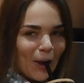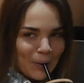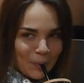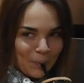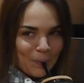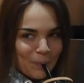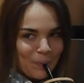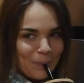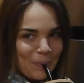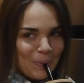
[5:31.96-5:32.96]
and then
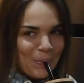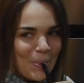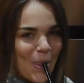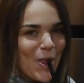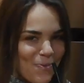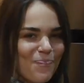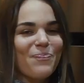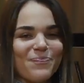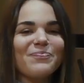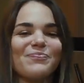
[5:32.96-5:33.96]
I end up doing this
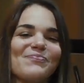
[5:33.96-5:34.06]
workout we